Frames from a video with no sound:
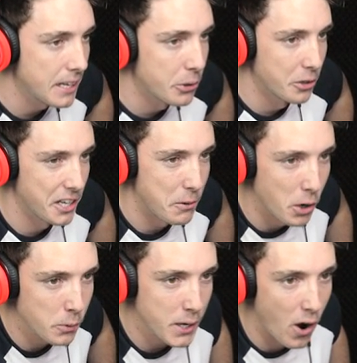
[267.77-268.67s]
literally.
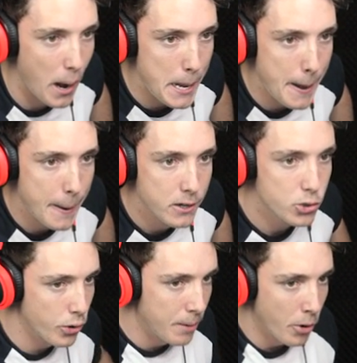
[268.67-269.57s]
What do we got?
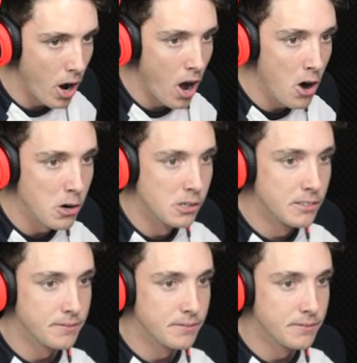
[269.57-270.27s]
Drum roll.